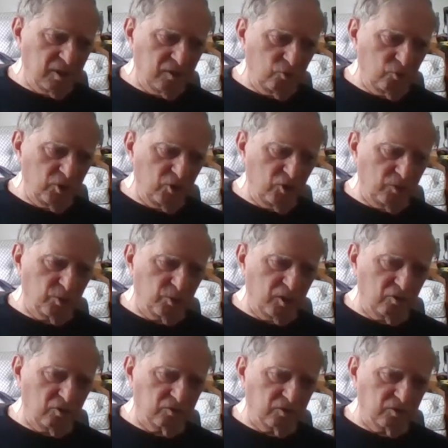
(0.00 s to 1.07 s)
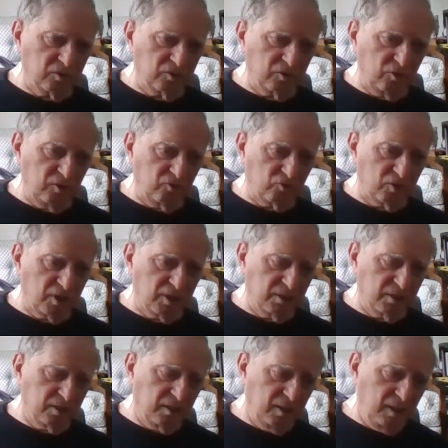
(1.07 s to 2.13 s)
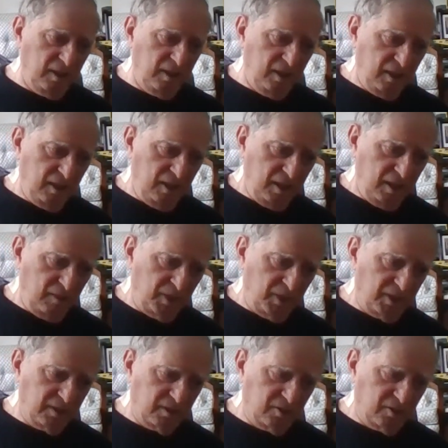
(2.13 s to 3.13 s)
radio operator to his right, and my